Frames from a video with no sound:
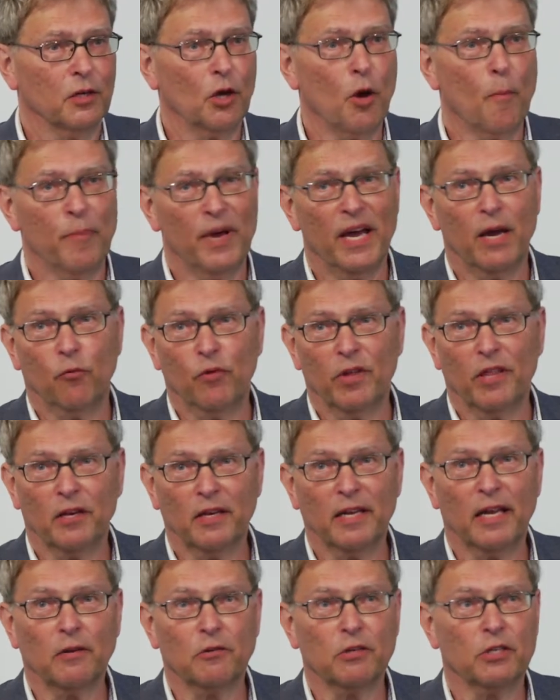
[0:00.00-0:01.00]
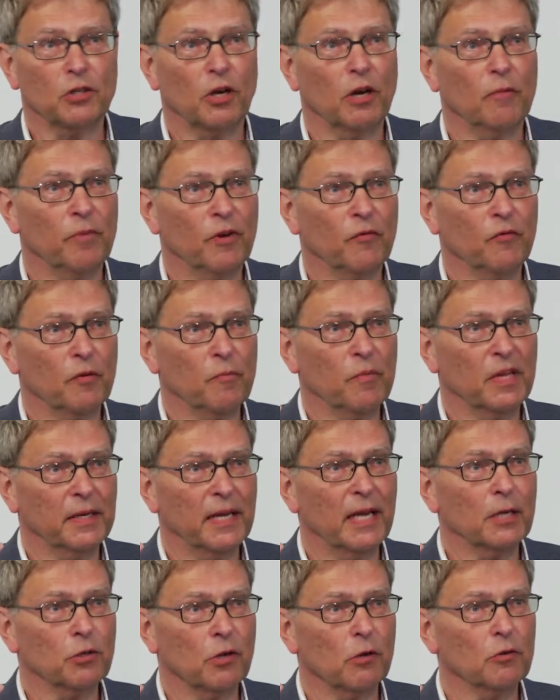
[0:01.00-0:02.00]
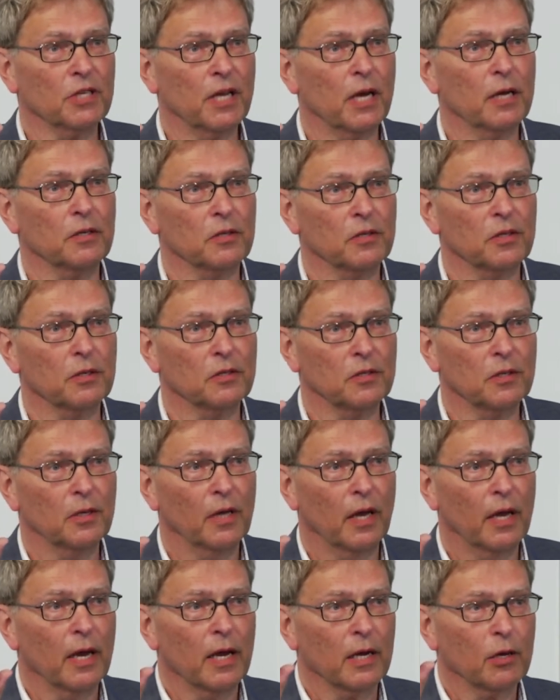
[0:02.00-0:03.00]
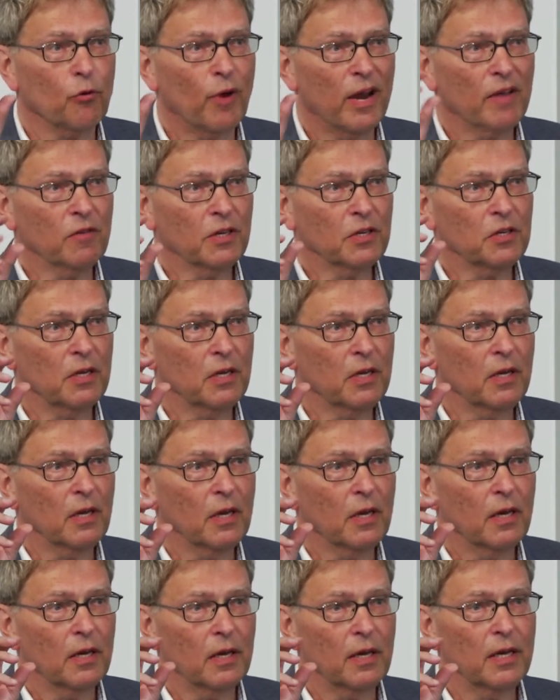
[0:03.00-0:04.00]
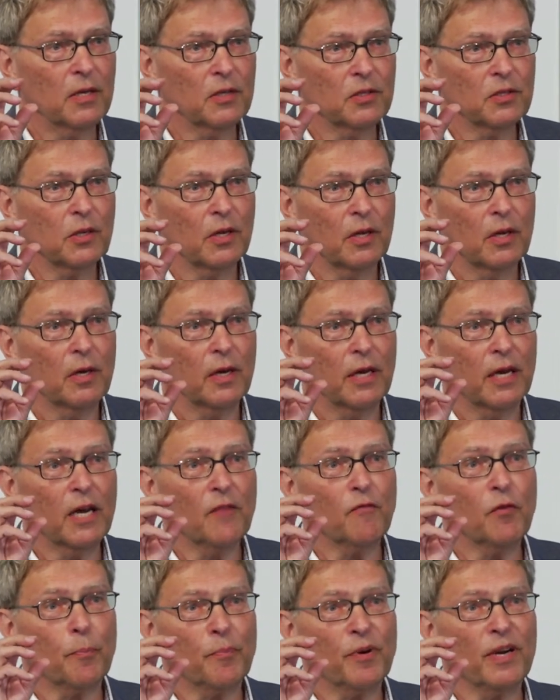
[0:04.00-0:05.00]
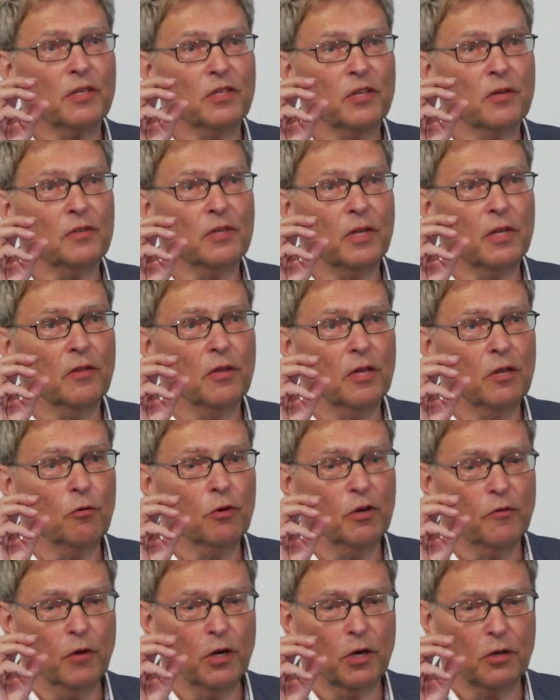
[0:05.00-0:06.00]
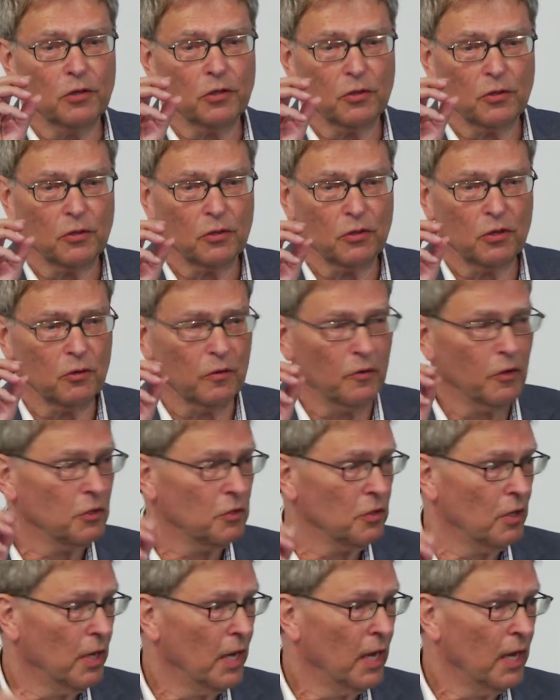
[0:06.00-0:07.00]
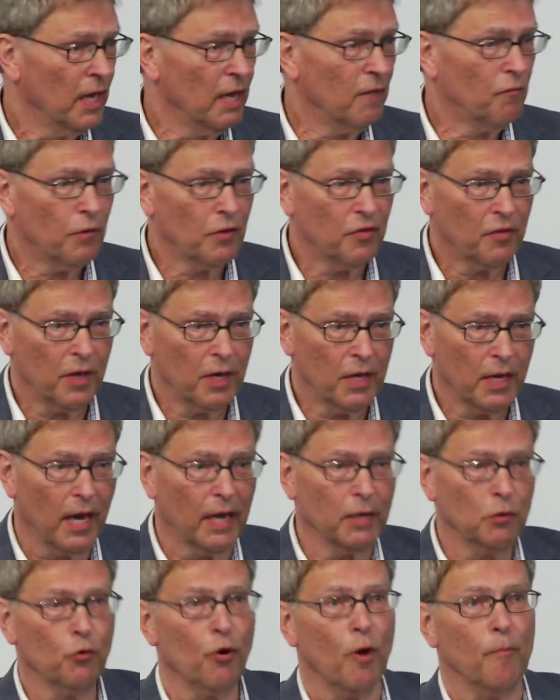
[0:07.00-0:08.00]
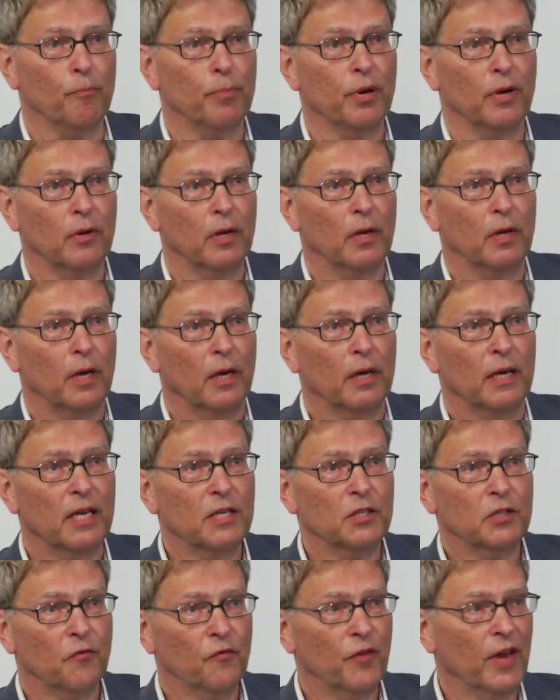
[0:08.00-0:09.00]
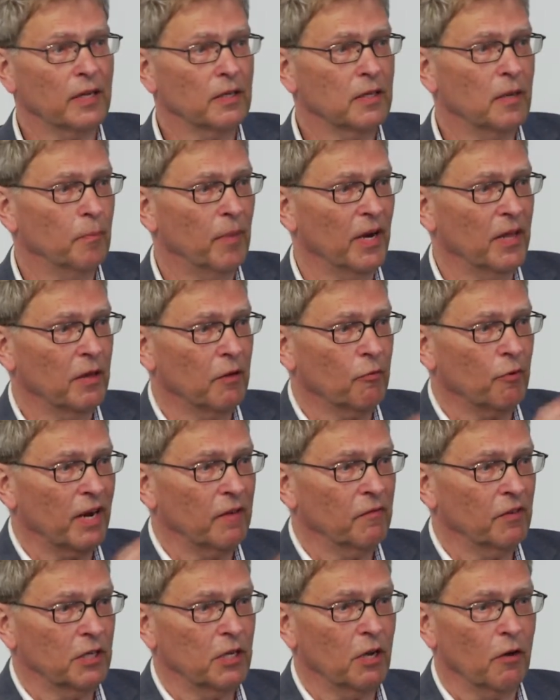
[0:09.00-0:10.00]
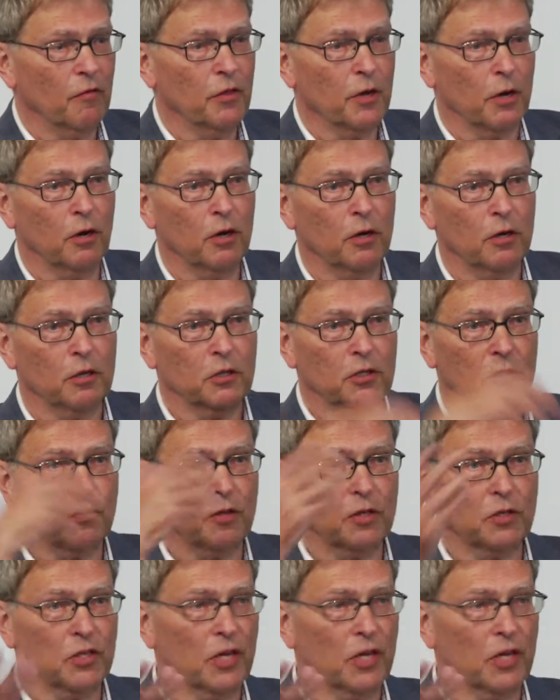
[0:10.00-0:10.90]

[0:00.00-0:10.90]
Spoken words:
Compare with another example from the natural sciences. Gravity is ever present in the universe. Everything I drop is affected by the gravity of the Earth, the